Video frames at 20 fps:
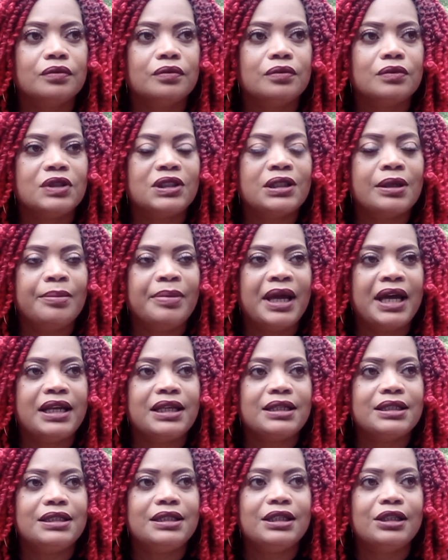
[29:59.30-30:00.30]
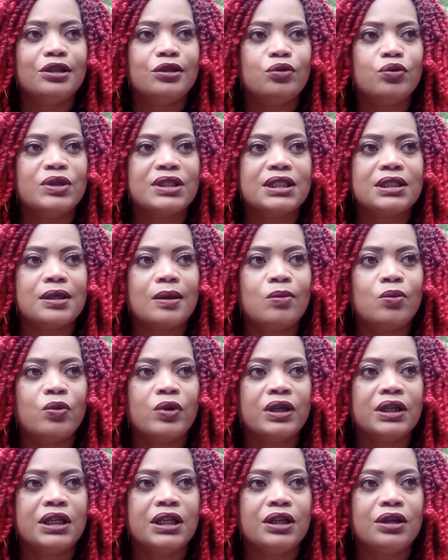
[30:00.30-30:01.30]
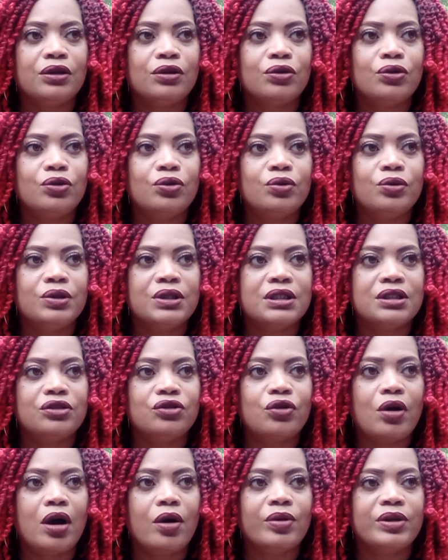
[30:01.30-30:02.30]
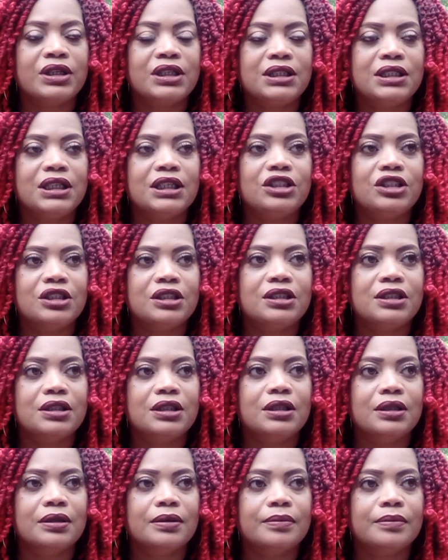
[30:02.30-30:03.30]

Somebody is dealing with someone here who is drawing attention to them.